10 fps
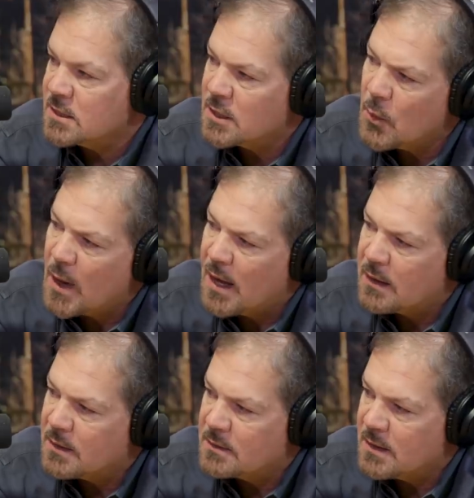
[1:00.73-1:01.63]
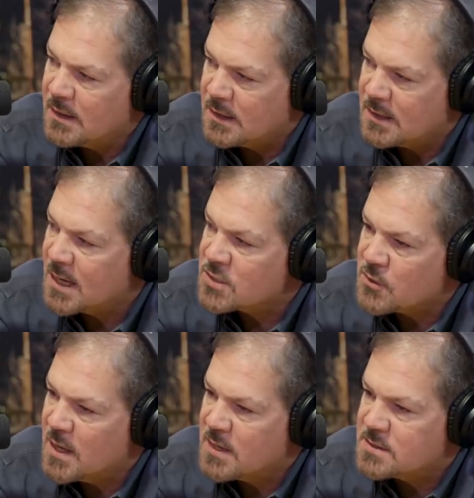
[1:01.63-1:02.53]
going to go out in the next
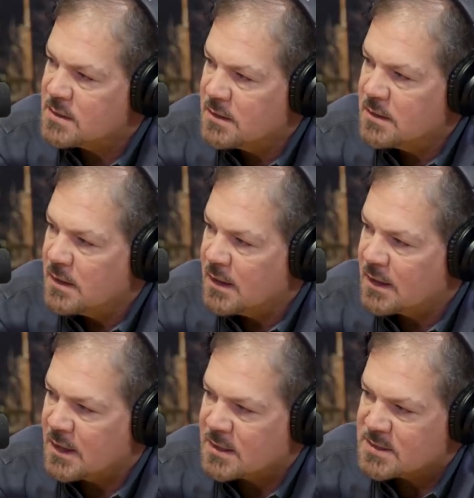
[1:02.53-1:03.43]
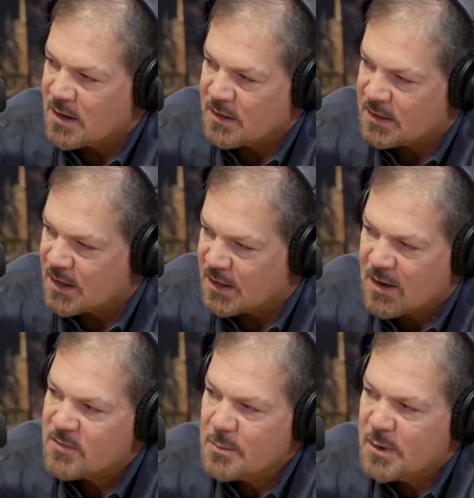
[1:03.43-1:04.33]
race and kicks kick
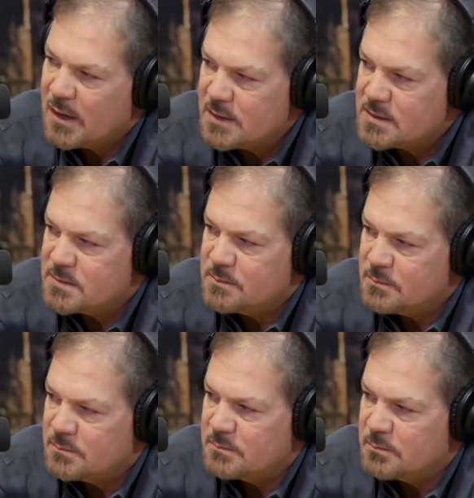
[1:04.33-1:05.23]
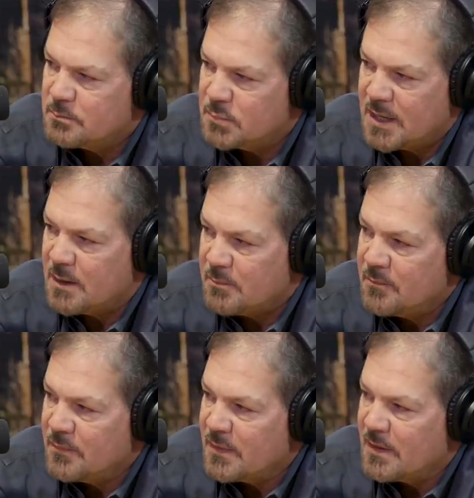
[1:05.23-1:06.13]
everybody's bleep
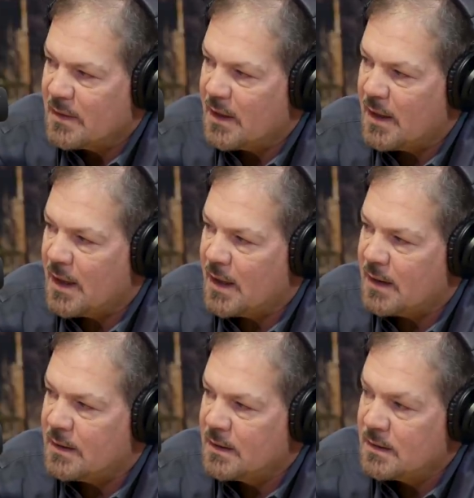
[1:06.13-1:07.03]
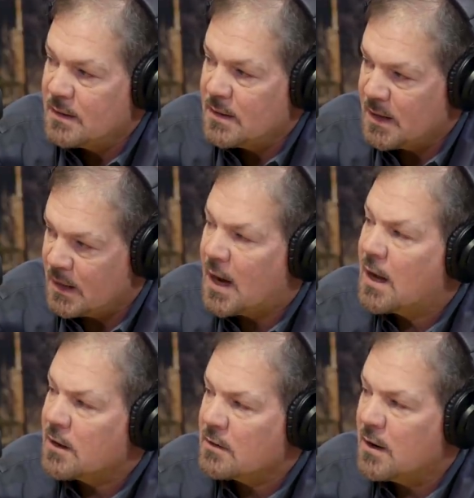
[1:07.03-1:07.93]
and in
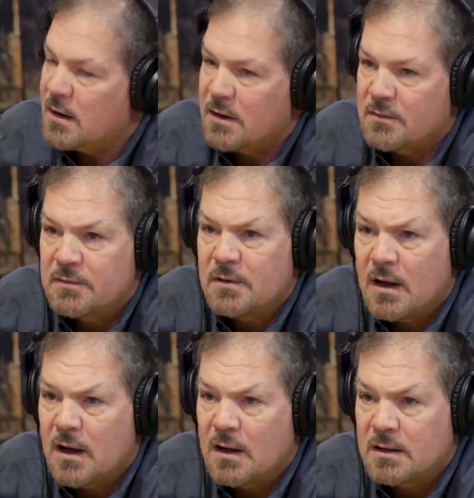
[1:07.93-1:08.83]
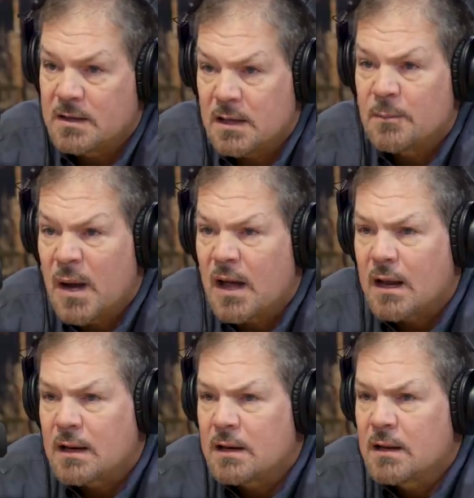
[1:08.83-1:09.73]
honor of uh, Neil
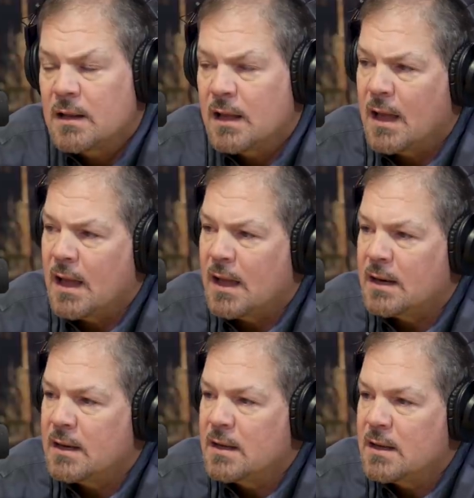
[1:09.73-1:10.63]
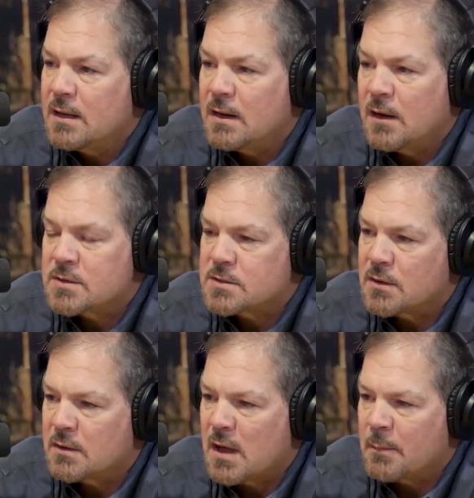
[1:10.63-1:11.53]
Bonnett. And, you know,
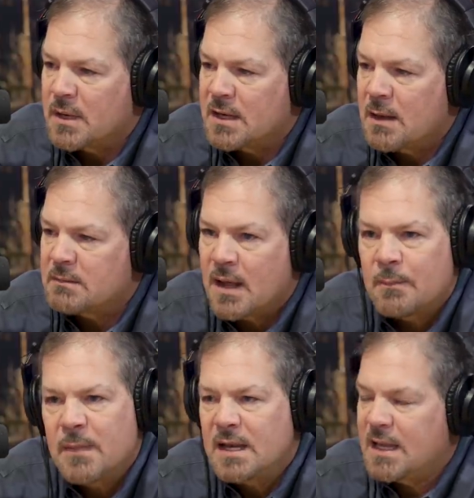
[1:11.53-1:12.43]
so, I mean, that, that made